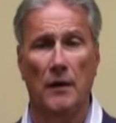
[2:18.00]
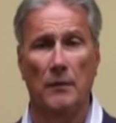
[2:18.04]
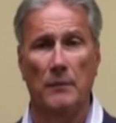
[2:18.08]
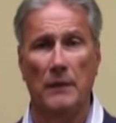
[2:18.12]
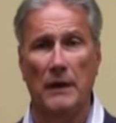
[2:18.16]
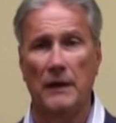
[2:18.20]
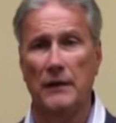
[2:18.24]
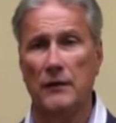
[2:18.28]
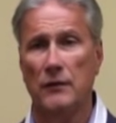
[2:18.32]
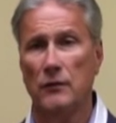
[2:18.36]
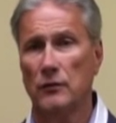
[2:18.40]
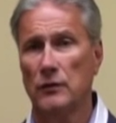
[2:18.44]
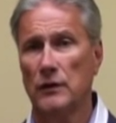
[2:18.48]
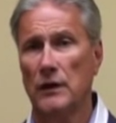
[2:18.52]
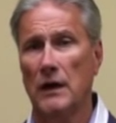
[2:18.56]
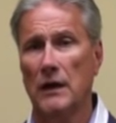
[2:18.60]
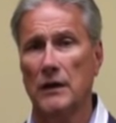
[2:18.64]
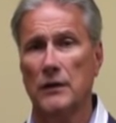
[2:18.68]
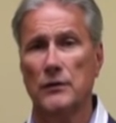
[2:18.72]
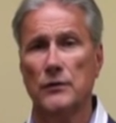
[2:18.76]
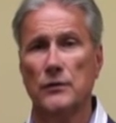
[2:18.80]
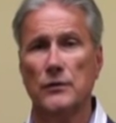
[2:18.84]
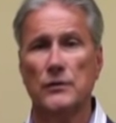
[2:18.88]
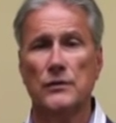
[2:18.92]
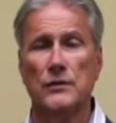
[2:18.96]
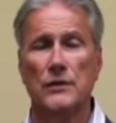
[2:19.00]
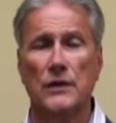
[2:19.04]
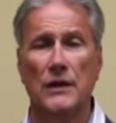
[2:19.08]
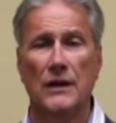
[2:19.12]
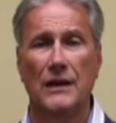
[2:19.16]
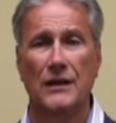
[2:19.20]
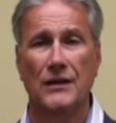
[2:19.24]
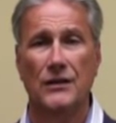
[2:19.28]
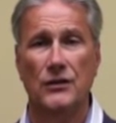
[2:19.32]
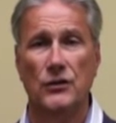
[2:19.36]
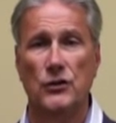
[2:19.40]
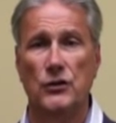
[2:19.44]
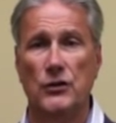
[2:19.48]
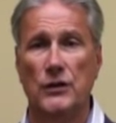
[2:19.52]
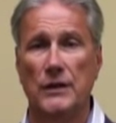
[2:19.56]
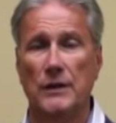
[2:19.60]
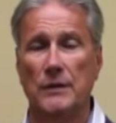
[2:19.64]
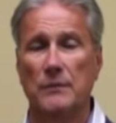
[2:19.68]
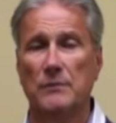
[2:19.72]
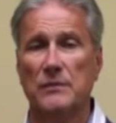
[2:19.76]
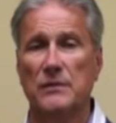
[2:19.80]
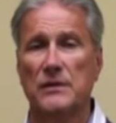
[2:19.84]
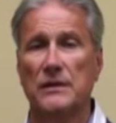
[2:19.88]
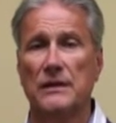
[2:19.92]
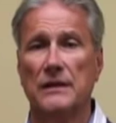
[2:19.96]
medical doctors,
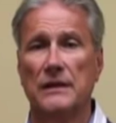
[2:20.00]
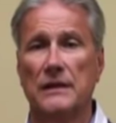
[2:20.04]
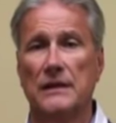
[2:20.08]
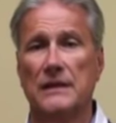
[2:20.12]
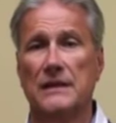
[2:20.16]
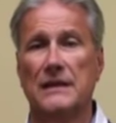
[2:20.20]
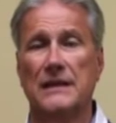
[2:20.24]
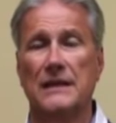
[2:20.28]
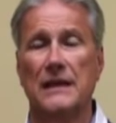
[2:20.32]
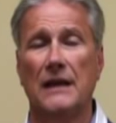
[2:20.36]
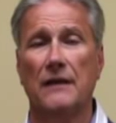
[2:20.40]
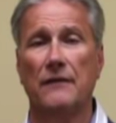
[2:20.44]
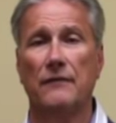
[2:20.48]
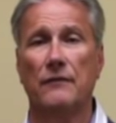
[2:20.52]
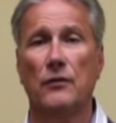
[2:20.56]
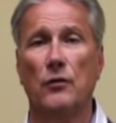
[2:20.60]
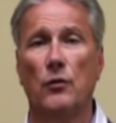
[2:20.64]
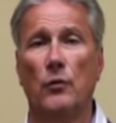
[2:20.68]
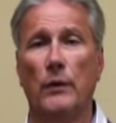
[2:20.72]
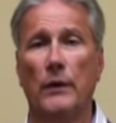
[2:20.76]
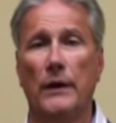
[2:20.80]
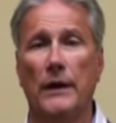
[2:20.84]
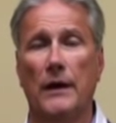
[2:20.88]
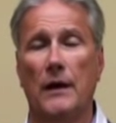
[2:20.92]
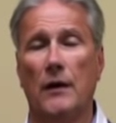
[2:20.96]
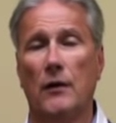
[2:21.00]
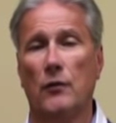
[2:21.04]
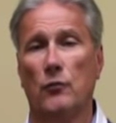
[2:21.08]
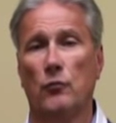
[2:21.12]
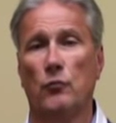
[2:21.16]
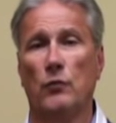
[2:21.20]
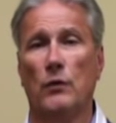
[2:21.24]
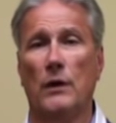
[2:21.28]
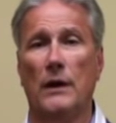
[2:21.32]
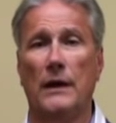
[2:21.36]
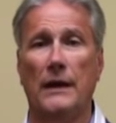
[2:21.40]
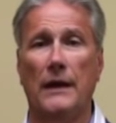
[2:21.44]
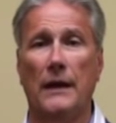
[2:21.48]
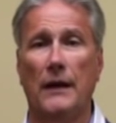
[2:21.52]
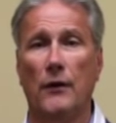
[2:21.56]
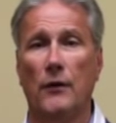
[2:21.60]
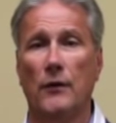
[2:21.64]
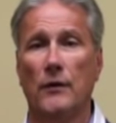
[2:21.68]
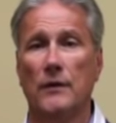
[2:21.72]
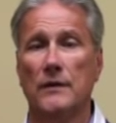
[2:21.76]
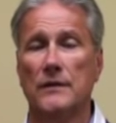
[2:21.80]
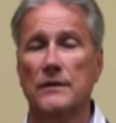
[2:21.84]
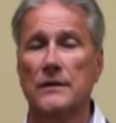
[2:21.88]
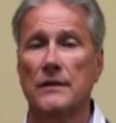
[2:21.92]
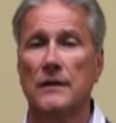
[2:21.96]
gyms, instead of going out and running
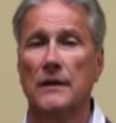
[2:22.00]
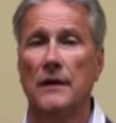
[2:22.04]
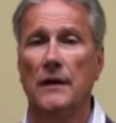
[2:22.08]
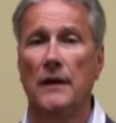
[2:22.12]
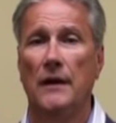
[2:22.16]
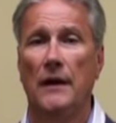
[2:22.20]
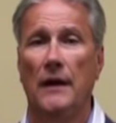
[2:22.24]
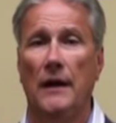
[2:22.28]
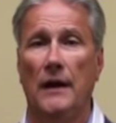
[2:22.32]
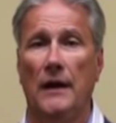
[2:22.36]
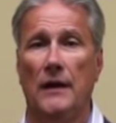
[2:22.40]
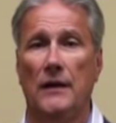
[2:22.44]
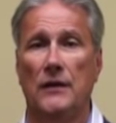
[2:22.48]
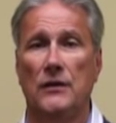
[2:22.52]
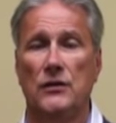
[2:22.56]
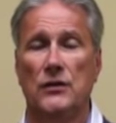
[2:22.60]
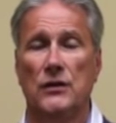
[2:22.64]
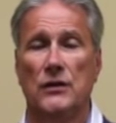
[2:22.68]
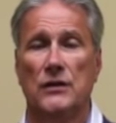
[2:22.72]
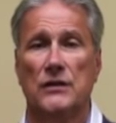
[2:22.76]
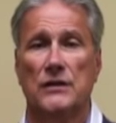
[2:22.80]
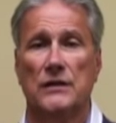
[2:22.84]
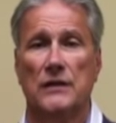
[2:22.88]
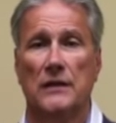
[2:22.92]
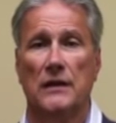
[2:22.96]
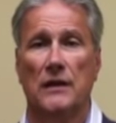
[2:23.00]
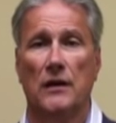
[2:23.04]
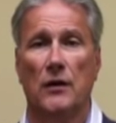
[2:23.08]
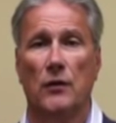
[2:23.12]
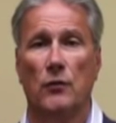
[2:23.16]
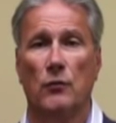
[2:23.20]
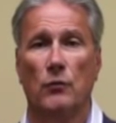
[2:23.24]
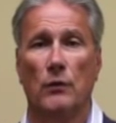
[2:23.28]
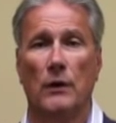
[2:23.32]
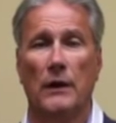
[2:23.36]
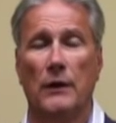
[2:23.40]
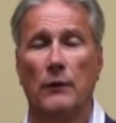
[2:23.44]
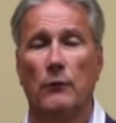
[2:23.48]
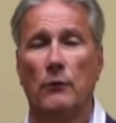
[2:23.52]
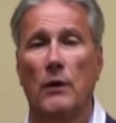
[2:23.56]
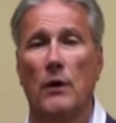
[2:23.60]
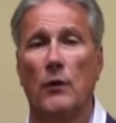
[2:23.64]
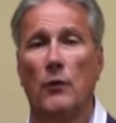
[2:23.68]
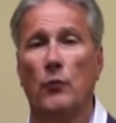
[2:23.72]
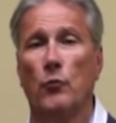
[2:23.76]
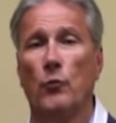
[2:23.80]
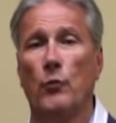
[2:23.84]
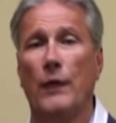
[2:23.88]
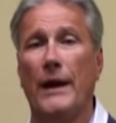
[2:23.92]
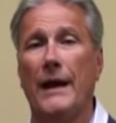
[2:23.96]
errands and just running
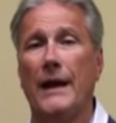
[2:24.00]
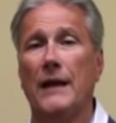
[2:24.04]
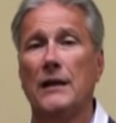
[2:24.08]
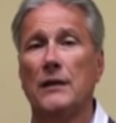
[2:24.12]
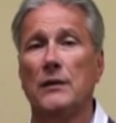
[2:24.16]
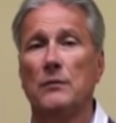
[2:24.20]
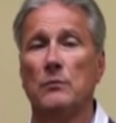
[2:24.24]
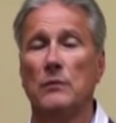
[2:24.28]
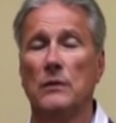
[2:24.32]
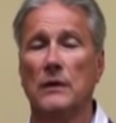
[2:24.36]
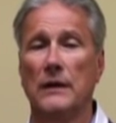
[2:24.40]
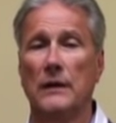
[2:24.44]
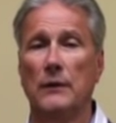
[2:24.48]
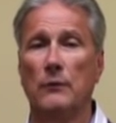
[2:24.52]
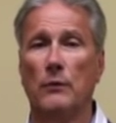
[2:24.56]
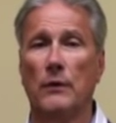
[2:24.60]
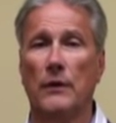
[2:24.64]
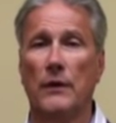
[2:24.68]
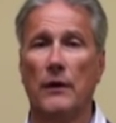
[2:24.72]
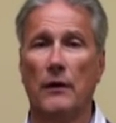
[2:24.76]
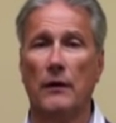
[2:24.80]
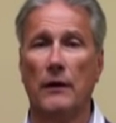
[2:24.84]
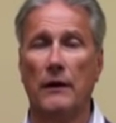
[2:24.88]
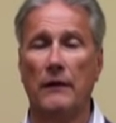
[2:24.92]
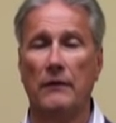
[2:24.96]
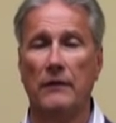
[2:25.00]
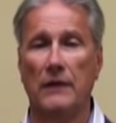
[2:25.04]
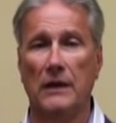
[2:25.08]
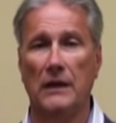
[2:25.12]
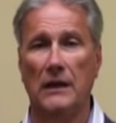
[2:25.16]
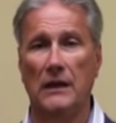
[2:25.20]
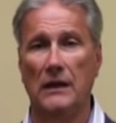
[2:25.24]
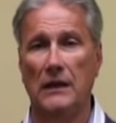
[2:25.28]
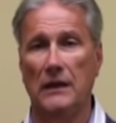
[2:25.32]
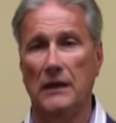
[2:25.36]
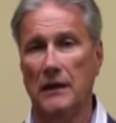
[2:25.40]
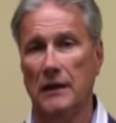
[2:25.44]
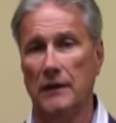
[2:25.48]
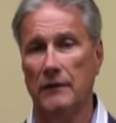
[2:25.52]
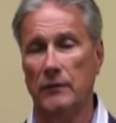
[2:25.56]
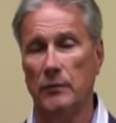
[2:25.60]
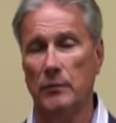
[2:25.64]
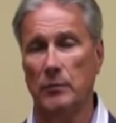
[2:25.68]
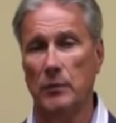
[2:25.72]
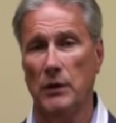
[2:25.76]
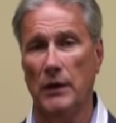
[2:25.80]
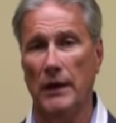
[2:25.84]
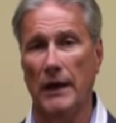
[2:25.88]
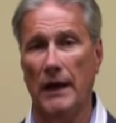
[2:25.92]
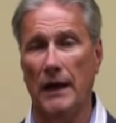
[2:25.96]
around randomly without having any kind of a
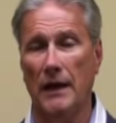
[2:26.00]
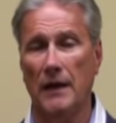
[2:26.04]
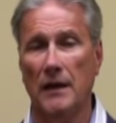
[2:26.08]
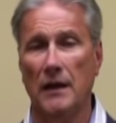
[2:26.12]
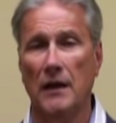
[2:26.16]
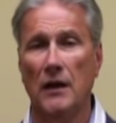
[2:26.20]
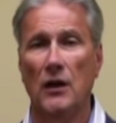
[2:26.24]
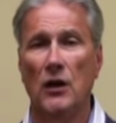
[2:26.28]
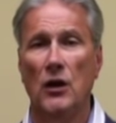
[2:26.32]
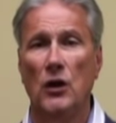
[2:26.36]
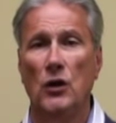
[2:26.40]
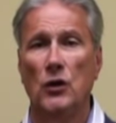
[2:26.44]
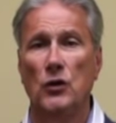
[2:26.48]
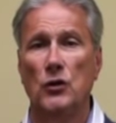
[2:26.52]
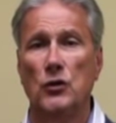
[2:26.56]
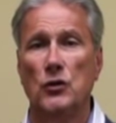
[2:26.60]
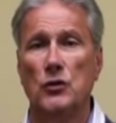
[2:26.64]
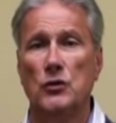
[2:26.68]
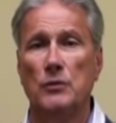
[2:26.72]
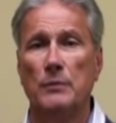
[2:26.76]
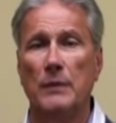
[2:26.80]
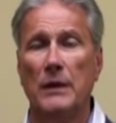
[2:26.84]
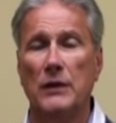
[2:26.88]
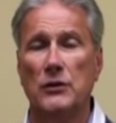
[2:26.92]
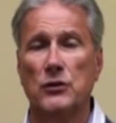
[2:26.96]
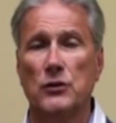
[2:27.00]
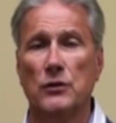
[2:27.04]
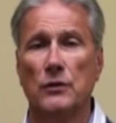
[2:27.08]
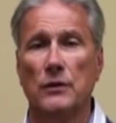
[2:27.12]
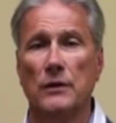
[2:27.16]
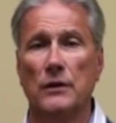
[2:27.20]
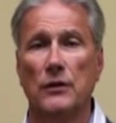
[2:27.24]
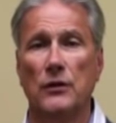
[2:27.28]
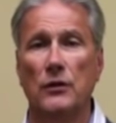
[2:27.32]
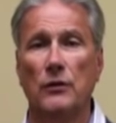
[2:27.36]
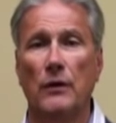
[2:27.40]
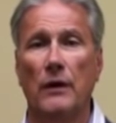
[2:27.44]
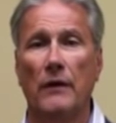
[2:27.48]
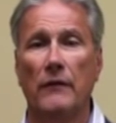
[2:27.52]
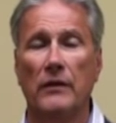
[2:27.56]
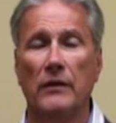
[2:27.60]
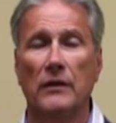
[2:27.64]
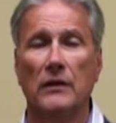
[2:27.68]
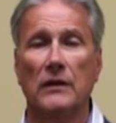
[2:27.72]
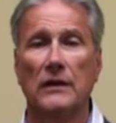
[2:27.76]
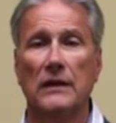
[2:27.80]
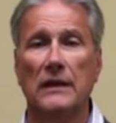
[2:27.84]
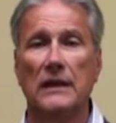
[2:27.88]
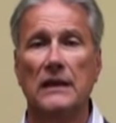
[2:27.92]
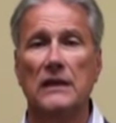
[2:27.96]
plan. You should make sure that you have
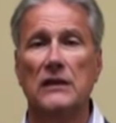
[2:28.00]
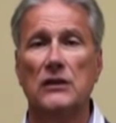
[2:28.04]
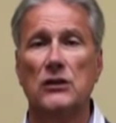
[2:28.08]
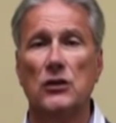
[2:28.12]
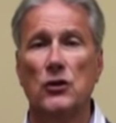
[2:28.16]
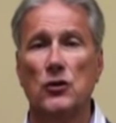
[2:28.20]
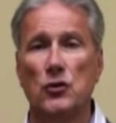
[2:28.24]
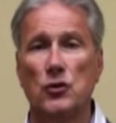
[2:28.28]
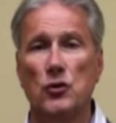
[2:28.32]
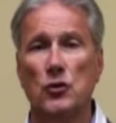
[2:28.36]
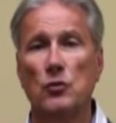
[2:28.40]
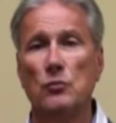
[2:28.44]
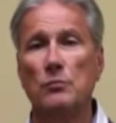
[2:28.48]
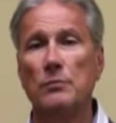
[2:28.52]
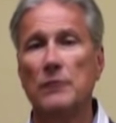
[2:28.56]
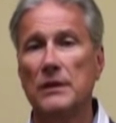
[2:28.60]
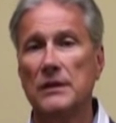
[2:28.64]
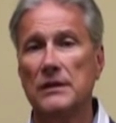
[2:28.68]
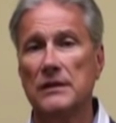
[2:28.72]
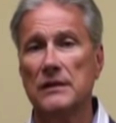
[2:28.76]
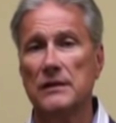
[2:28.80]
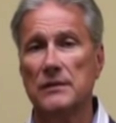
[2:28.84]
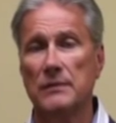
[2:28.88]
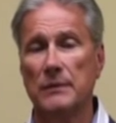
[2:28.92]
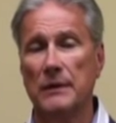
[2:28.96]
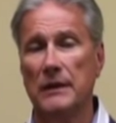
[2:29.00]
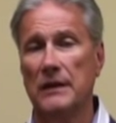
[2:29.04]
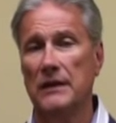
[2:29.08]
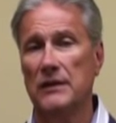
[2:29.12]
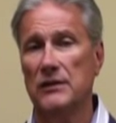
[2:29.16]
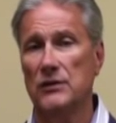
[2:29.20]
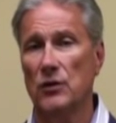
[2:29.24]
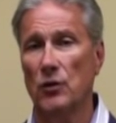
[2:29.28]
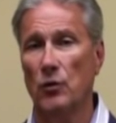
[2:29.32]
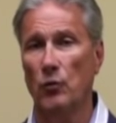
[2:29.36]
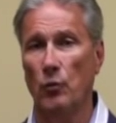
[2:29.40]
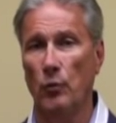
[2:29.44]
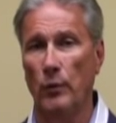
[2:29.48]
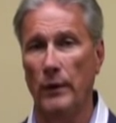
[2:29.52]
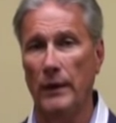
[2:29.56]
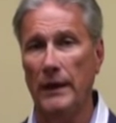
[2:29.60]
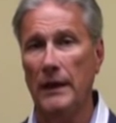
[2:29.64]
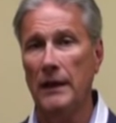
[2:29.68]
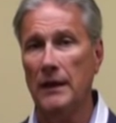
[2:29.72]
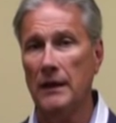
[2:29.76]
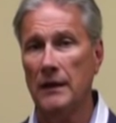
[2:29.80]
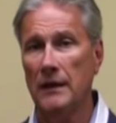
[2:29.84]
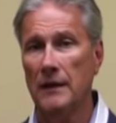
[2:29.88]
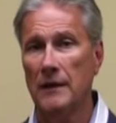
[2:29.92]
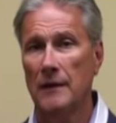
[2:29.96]
at least 2 business meetings a
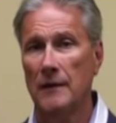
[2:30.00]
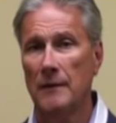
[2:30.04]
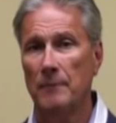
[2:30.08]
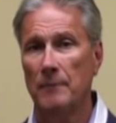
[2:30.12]
week,